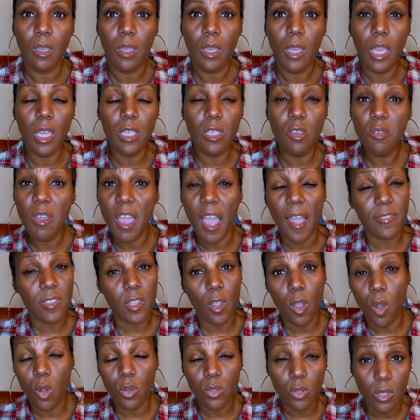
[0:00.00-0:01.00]
and you have to
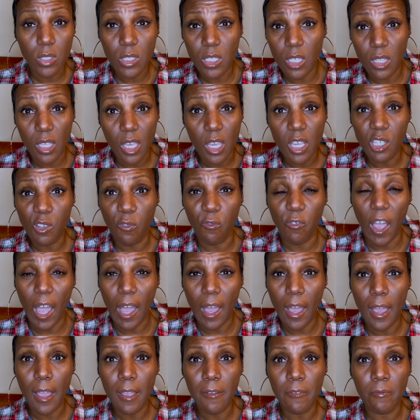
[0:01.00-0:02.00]
hold on to these
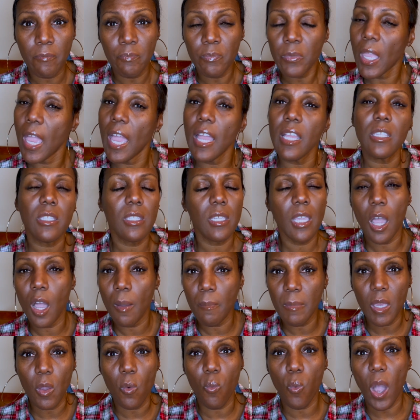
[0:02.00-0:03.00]
5? Tell
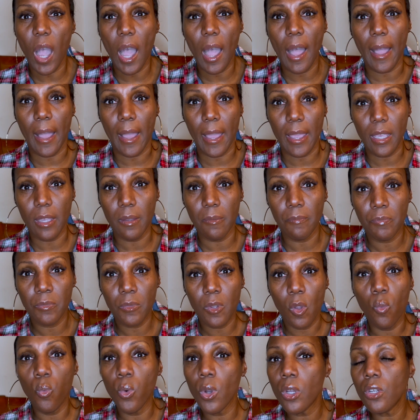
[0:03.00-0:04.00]
me why.
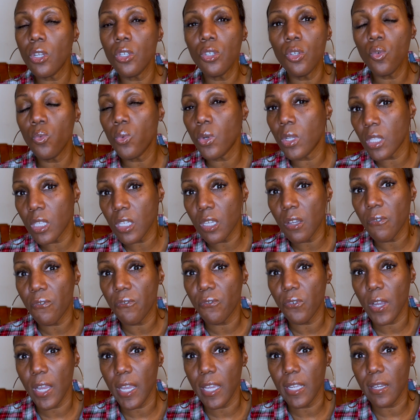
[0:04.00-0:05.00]
What are you really
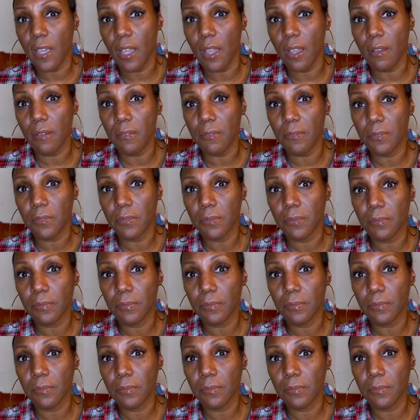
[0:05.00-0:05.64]
afraid of?